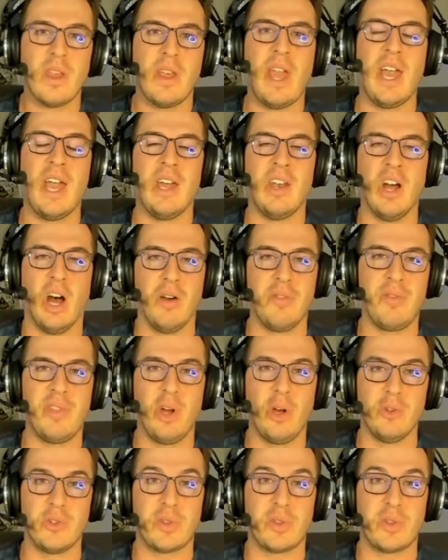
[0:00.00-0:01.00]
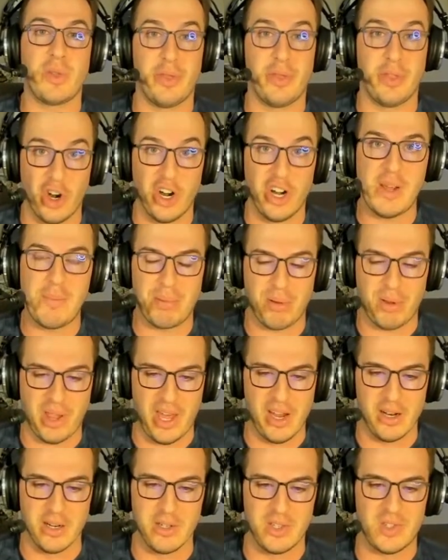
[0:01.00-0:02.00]
And of those 30
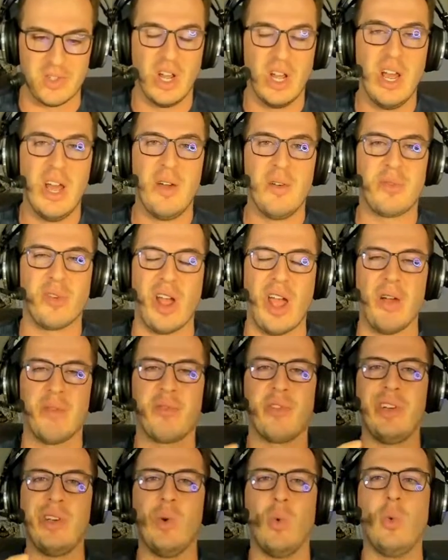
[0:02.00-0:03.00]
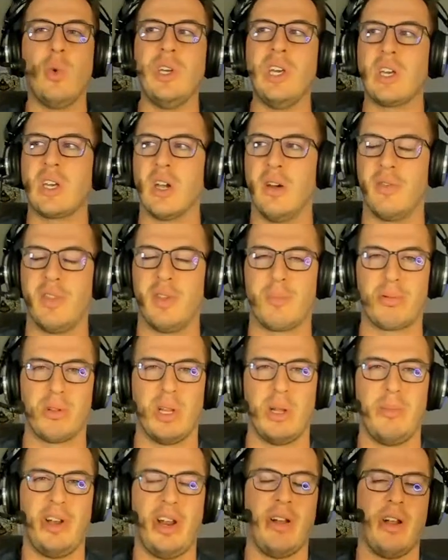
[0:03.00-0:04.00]
players, for every week of the
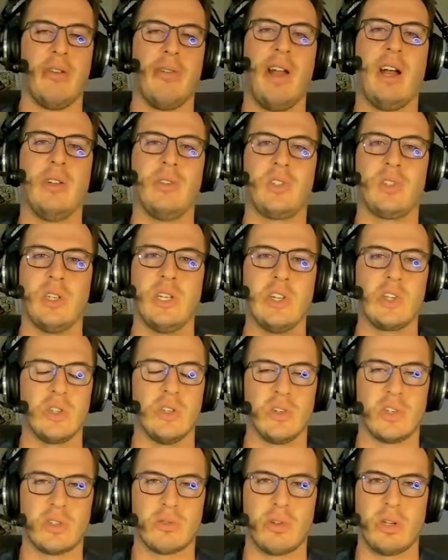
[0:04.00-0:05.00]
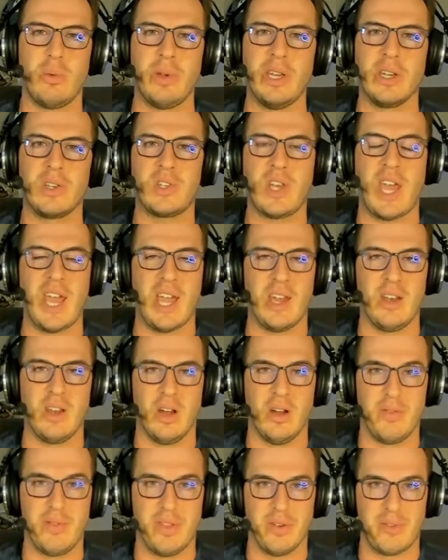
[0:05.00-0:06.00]
preliminary round, so each of those 3 weeks, and
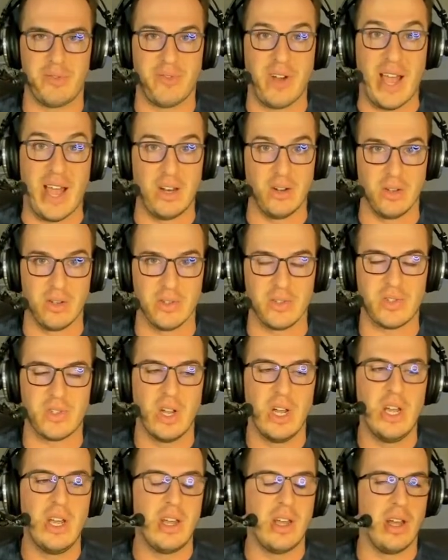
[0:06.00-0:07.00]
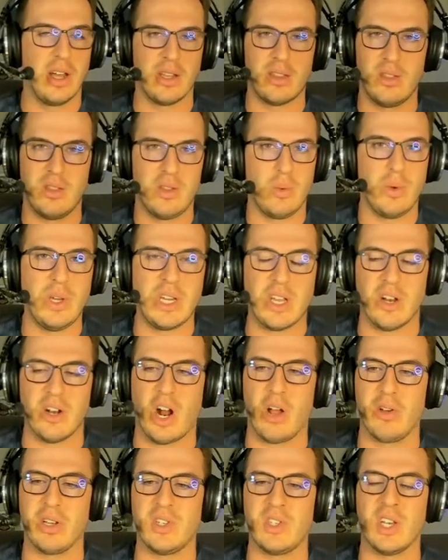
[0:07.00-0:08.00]
of the finals, the week in
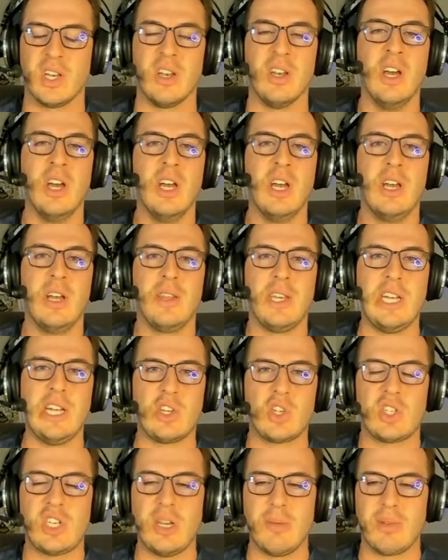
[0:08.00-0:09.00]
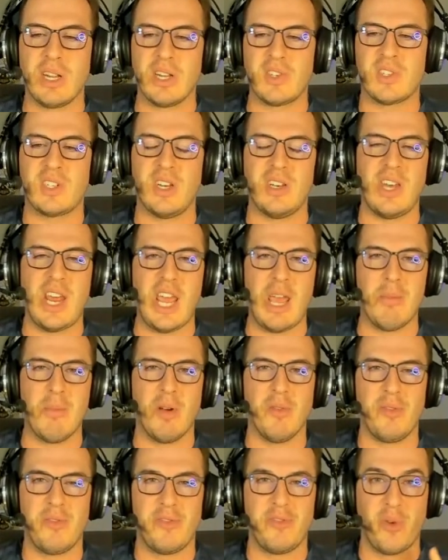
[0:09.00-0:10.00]
Arlington, each team gets to name
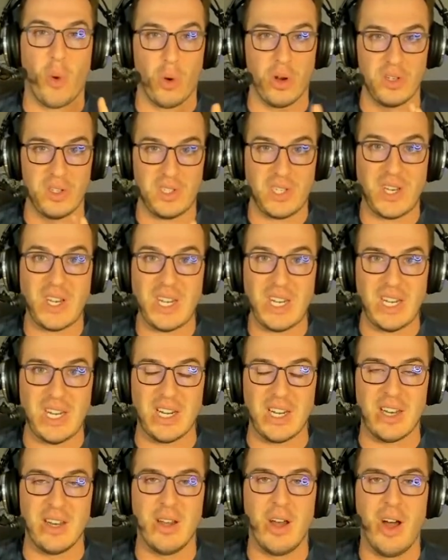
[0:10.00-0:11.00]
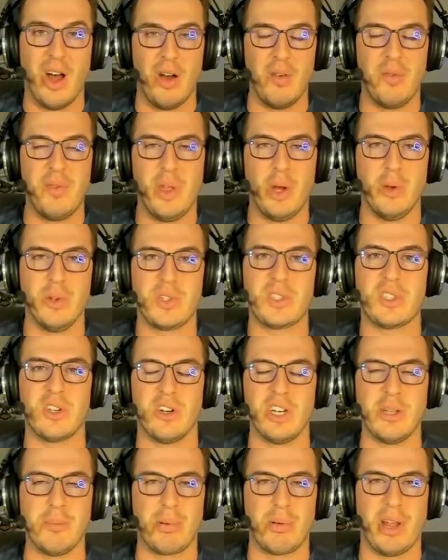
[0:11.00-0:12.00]
14 of those
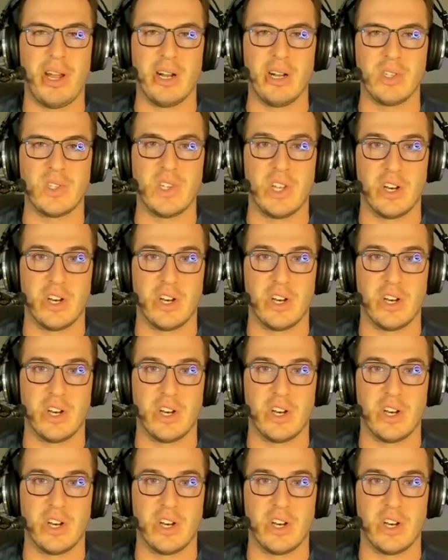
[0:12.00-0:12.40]
30 players